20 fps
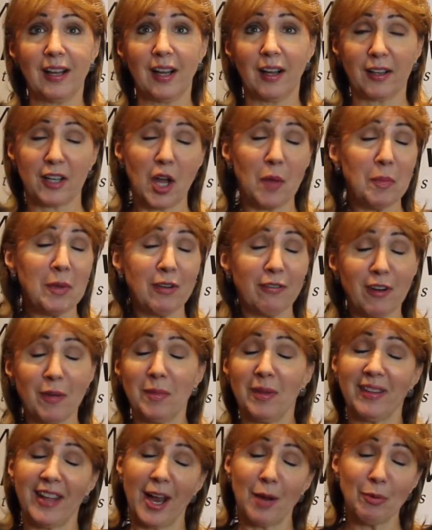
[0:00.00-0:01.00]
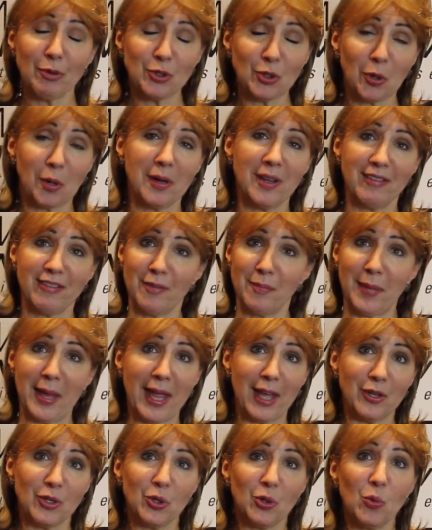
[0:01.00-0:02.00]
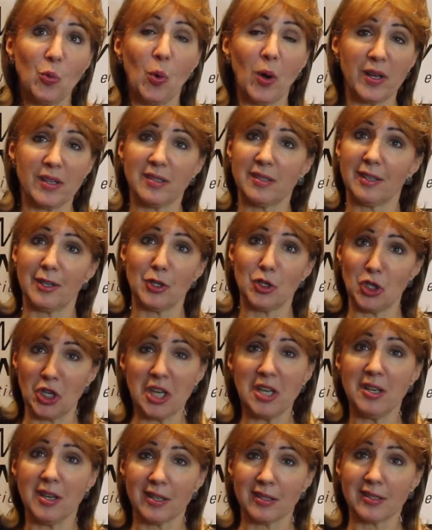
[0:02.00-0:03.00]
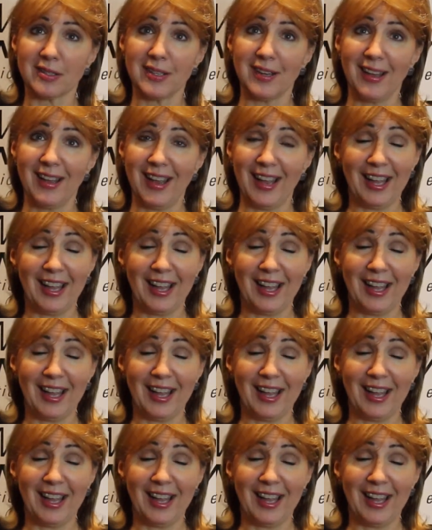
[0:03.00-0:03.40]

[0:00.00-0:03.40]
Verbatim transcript: uh, coming from a laboratory of a man who was a genius